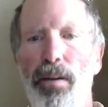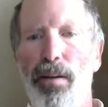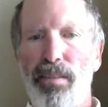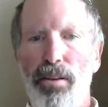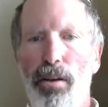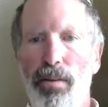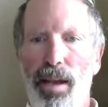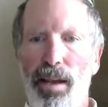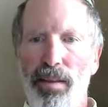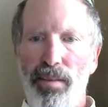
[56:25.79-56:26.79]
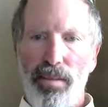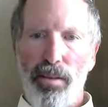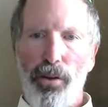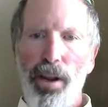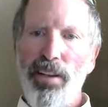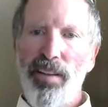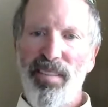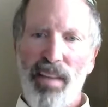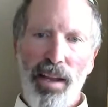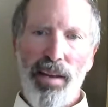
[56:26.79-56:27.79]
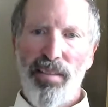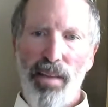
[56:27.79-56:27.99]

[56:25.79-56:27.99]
also known as creation science